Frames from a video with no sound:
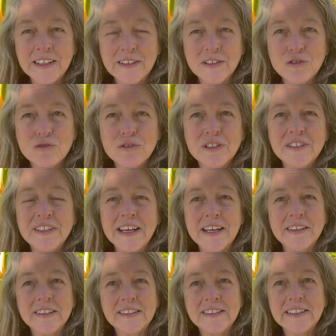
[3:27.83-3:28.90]
to drill down
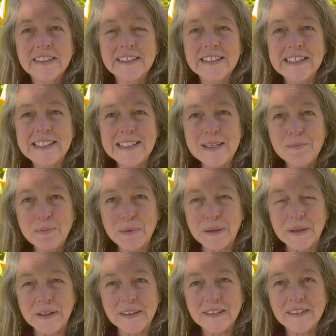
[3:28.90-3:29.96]
a little
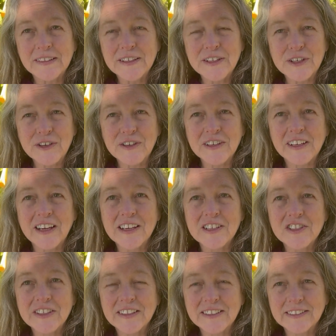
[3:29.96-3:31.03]
deeper
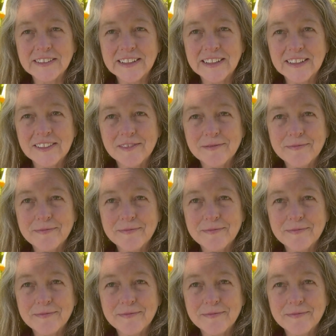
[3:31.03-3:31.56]
neurologically